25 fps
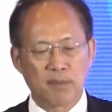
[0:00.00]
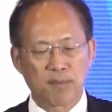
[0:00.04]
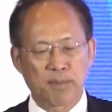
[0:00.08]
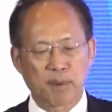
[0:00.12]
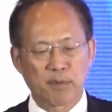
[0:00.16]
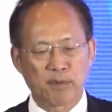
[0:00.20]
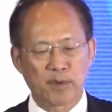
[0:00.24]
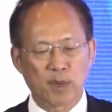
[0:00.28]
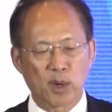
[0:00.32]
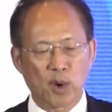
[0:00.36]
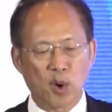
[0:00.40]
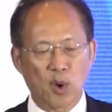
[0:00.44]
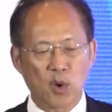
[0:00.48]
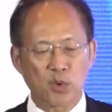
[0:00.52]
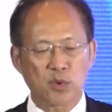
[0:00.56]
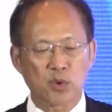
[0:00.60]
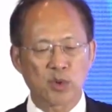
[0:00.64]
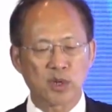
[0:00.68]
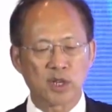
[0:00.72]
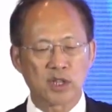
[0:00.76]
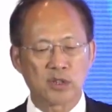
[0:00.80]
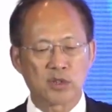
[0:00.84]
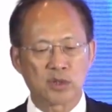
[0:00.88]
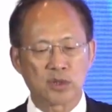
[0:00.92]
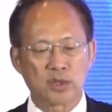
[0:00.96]
But we also
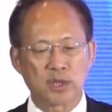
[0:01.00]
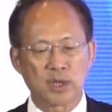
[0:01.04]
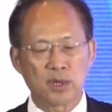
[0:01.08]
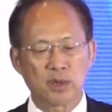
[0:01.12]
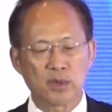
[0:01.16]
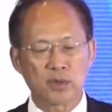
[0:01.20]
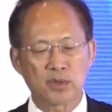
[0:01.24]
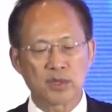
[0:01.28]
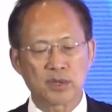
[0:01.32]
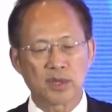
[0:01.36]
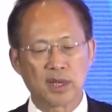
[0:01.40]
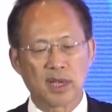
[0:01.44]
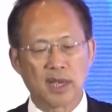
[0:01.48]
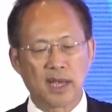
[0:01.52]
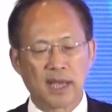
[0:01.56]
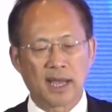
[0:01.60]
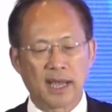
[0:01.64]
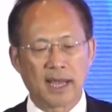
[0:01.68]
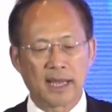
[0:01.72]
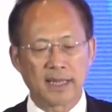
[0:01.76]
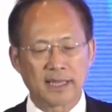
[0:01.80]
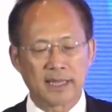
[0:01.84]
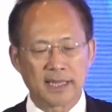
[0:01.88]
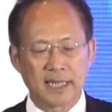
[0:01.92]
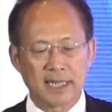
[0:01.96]
introduced
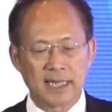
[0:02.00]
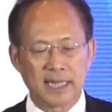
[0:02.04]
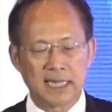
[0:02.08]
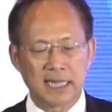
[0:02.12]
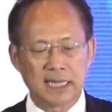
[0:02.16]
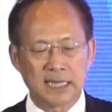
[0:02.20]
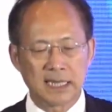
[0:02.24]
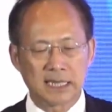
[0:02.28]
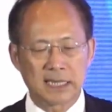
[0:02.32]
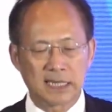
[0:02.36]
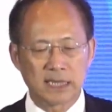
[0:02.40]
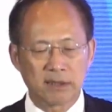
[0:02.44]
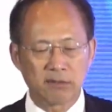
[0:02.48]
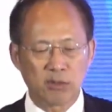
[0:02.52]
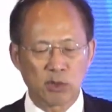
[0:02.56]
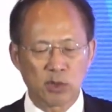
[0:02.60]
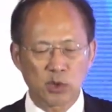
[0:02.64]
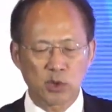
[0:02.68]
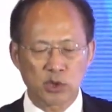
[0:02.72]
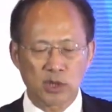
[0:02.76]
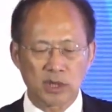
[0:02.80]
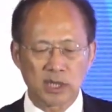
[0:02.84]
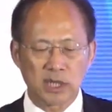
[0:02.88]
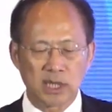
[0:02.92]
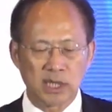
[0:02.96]
an
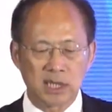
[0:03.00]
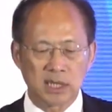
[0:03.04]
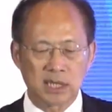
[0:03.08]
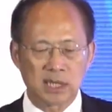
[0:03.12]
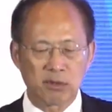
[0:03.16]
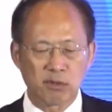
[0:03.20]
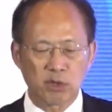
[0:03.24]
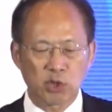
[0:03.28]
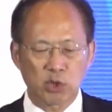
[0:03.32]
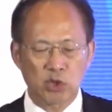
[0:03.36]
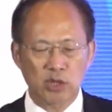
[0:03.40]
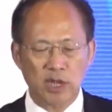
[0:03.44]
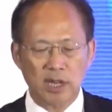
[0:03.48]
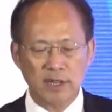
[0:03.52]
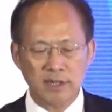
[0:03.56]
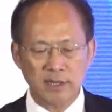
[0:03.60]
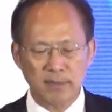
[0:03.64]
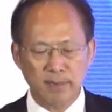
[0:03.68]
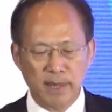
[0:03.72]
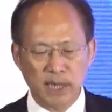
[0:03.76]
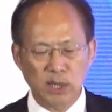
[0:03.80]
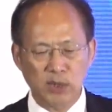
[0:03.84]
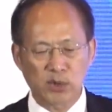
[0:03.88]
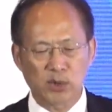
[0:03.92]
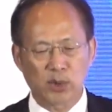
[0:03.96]
individualized
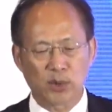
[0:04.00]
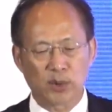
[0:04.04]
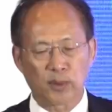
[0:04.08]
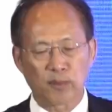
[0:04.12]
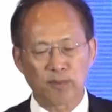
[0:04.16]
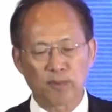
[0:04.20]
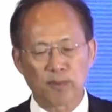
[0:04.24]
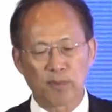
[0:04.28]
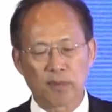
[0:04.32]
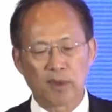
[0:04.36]
major.